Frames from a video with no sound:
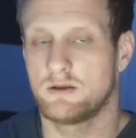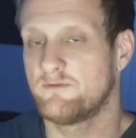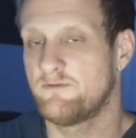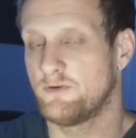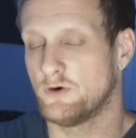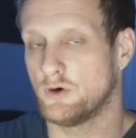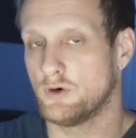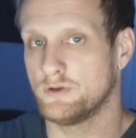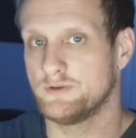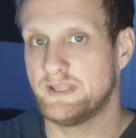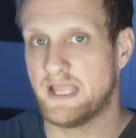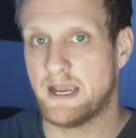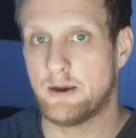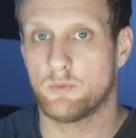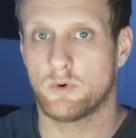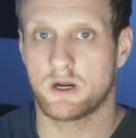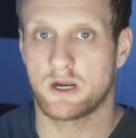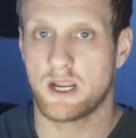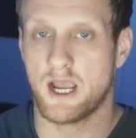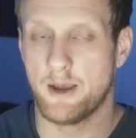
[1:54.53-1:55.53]
full
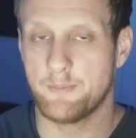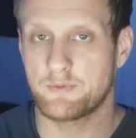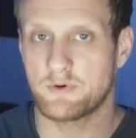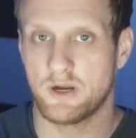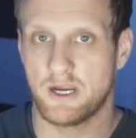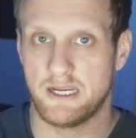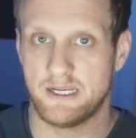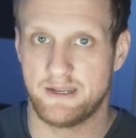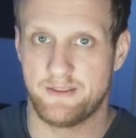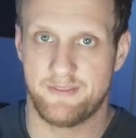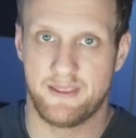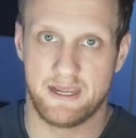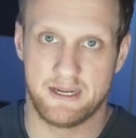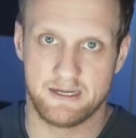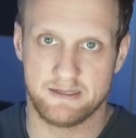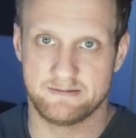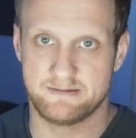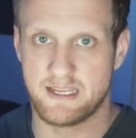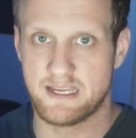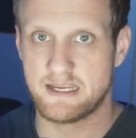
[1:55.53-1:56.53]
network upgrade, and that
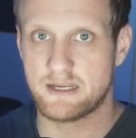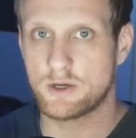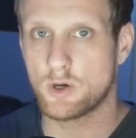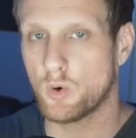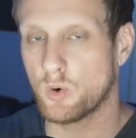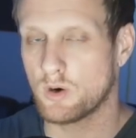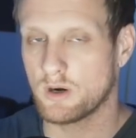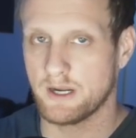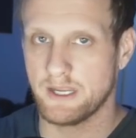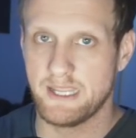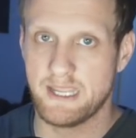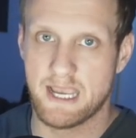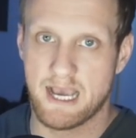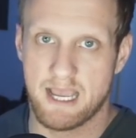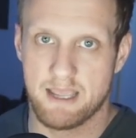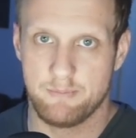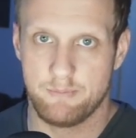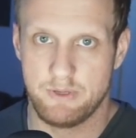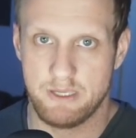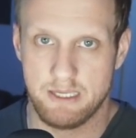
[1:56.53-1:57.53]
is a core
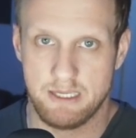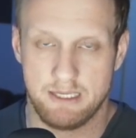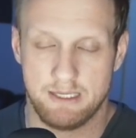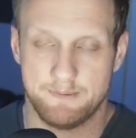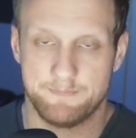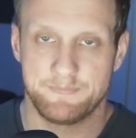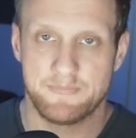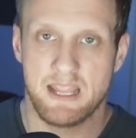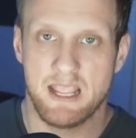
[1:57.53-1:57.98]
EIP.